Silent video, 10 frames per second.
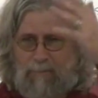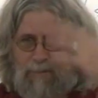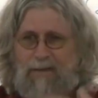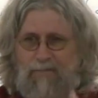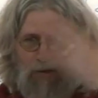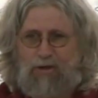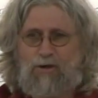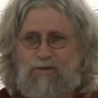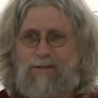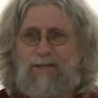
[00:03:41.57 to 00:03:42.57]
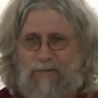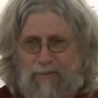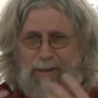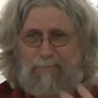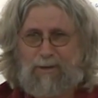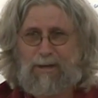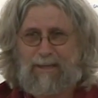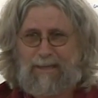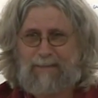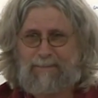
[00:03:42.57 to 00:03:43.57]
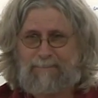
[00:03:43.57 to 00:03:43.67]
the institution into a community,